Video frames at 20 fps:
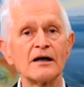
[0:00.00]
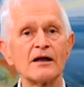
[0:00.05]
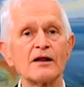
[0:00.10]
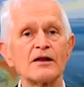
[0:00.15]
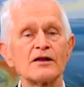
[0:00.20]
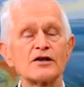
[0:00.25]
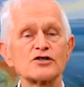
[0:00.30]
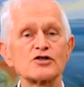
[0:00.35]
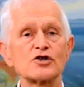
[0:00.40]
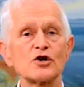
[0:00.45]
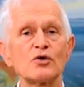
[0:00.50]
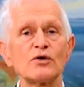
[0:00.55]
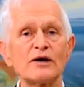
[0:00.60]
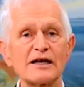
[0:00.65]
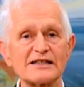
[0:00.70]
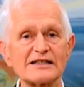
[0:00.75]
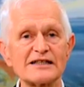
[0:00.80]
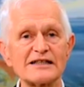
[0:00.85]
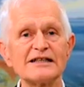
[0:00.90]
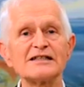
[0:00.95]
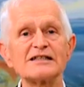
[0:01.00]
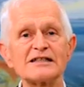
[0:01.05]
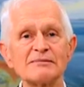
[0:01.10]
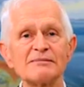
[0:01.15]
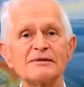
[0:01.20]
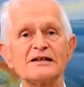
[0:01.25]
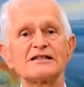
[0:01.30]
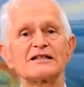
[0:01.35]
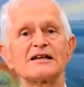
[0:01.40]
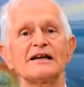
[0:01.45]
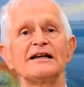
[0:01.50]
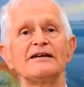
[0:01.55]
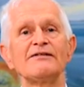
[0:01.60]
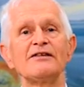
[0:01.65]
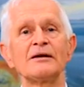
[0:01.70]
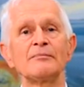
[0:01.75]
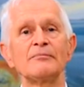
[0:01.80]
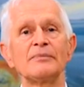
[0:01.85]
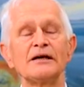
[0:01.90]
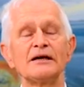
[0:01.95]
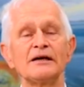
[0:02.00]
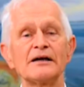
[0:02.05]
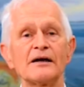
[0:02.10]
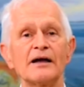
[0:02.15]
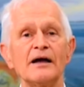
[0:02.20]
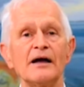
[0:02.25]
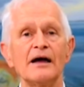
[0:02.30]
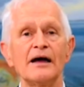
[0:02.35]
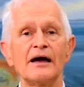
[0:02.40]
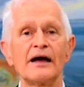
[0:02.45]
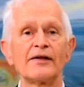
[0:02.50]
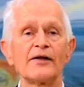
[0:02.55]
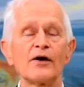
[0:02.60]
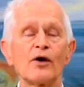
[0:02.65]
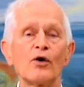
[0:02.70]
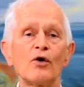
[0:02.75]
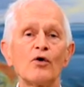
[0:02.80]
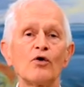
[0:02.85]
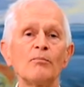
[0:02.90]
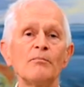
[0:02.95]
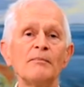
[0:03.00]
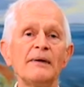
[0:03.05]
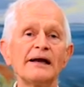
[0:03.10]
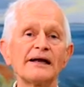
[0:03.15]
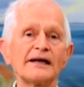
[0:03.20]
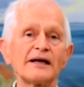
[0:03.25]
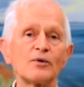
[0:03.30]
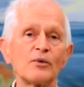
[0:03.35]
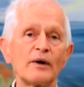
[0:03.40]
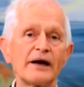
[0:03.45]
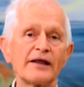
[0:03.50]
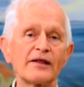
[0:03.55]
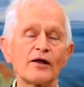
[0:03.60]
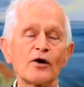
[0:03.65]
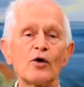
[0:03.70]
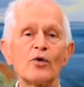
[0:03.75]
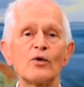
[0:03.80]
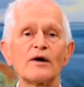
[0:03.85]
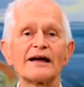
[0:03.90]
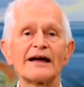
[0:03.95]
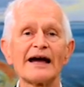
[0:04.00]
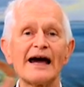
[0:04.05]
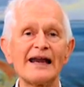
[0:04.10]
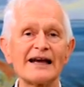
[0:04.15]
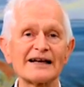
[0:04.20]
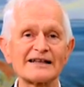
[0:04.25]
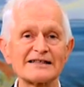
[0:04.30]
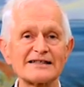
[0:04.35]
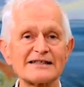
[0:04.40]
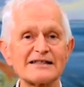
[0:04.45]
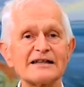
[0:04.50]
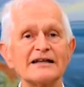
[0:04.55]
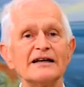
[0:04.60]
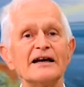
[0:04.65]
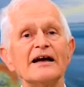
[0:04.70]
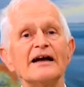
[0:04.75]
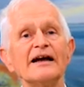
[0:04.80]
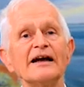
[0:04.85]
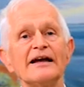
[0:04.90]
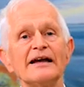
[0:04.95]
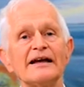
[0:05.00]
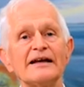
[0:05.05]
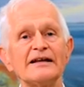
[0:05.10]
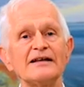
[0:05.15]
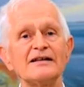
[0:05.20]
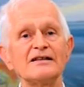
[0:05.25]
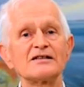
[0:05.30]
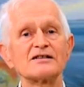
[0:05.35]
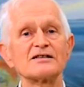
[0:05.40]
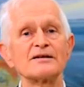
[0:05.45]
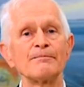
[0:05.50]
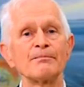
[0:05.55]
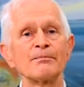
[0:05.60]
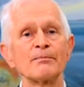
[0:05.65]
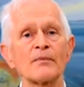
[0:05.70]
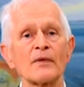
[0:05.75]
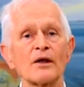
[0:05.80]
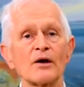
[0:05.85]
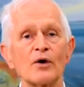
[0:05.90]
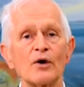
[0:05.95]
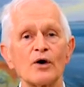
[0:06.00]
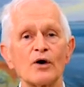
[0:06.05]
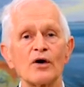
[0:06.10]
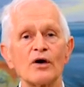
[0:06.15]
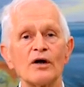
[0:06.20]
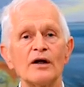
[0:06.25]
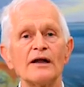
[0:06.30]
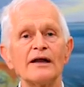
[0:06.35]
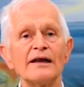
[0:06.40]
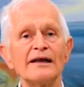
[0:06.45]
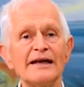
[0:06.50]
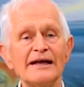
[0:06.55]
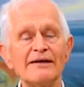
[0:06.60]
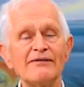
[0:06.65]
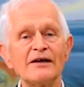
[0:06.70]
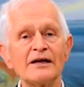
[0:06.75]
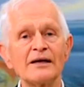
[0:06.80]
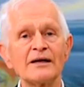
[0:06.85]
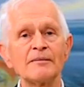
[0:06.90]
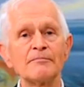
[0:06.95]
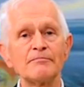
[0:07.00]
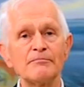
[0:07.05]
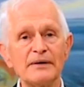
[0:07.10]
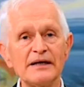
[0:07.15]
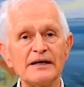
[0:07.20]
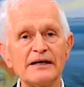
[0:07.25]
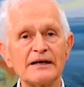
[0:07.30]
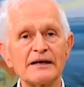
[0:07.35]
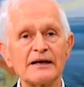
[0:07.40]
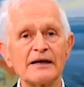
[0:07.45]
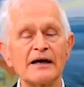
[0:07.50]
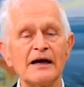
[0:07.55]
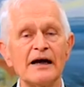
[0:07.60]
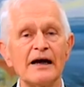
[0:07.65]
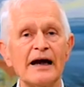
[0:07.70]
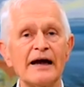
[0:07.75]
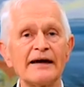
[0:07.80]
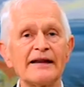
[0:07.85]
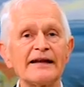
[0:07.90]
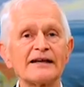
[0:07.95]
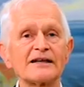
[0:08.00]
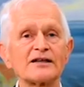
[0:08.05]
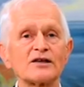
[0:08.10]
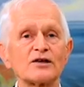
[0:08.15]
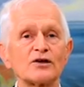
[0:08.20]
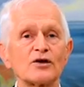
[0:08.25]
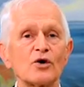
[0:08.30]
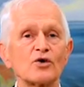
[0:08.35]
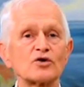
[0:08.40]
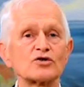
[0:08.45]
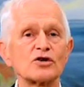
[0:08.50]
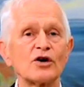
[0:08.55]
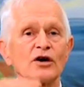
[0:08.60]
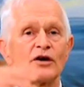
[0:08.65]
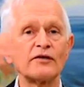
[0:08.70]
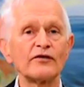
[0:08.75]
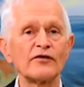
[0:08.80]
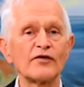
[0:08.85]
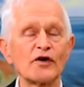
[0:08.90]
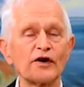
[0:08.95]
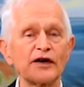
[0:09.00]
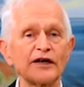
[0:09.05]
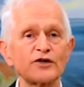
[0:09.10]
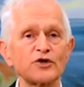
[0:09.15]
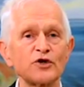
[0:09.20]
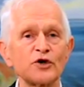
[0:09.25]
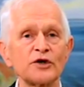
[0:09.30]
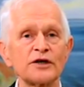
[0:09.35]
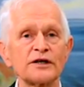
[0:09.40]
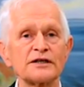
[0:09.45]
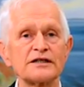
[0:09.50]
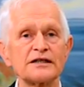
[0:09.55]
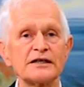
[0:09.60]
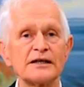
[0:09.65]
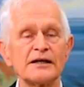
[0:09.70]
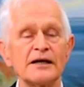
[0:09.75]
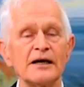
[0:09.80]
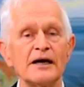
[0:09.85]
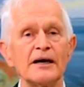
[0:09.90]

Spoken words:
The solar system is a living being. And the whole Milky Way, the whole galaxy is a living being. And it goes on for eternity.